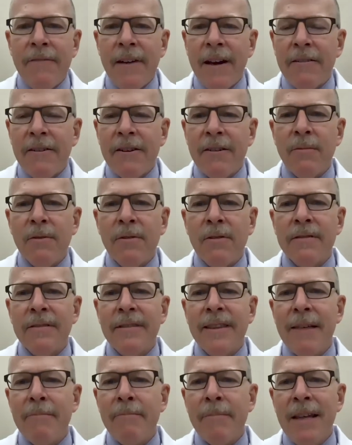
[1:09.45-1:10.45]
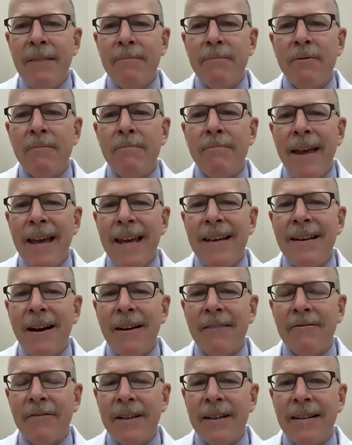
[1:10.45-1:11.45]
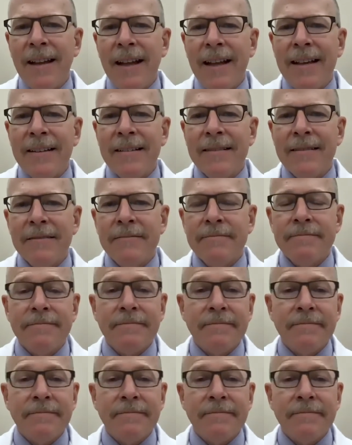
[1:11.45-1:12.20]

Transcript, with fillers: variables that people may not realize.